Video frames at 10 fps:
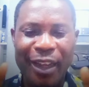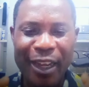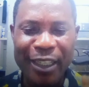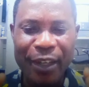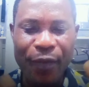
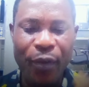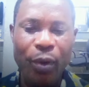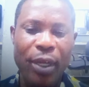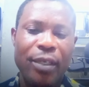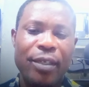Esteemed
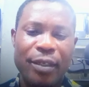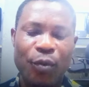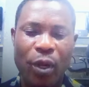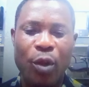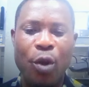viewers,
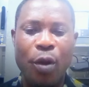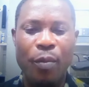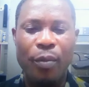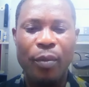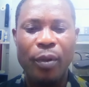
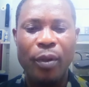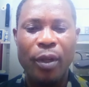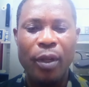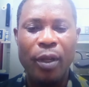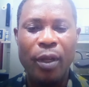welcome.
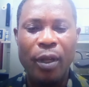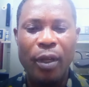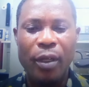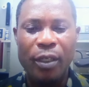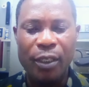
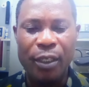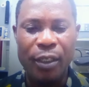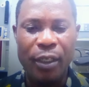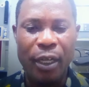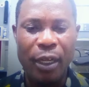This
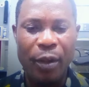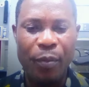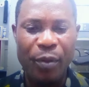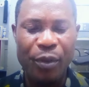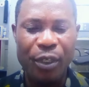is a
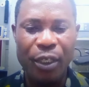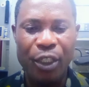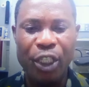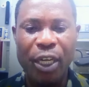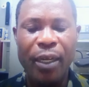
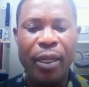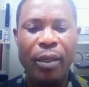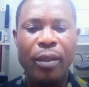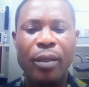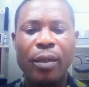Pepsi channel.
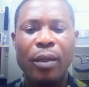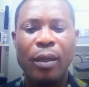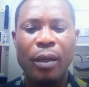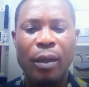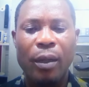
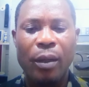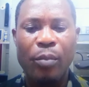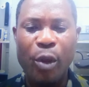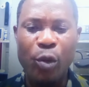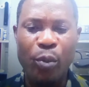
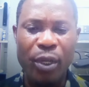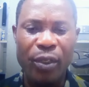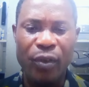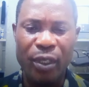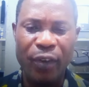May you
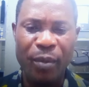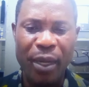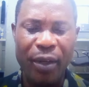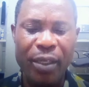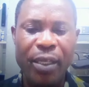please receive my
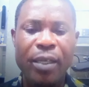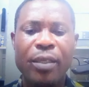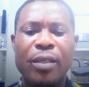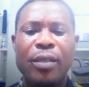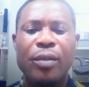
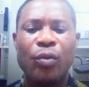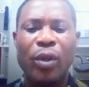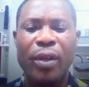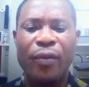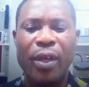greetings
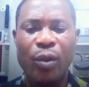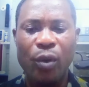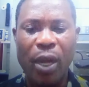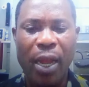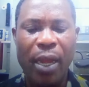wherever
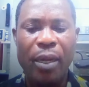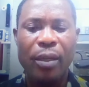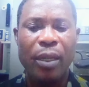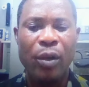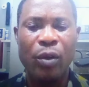you are,
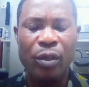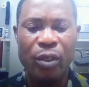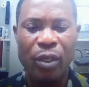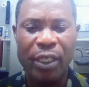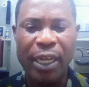according
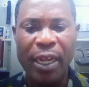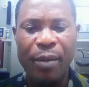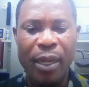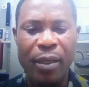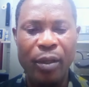to your
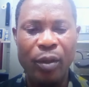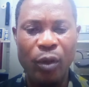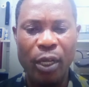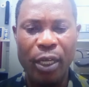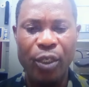time and
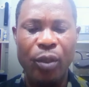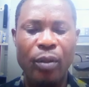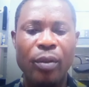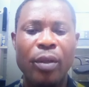location.